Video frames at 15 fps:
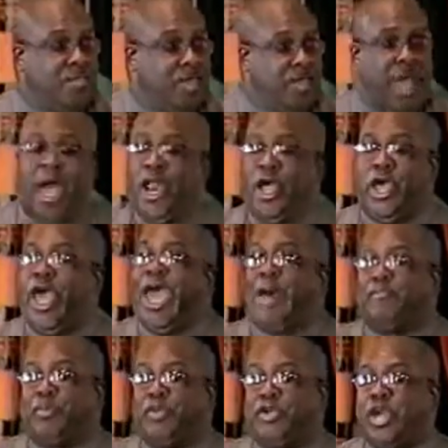That ain't
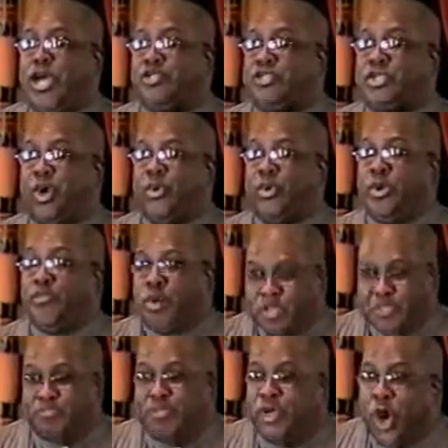happened yet, so we
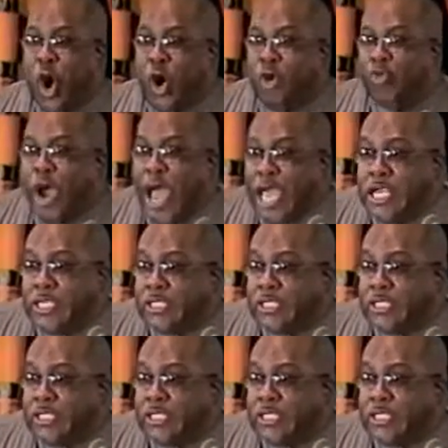must be all right.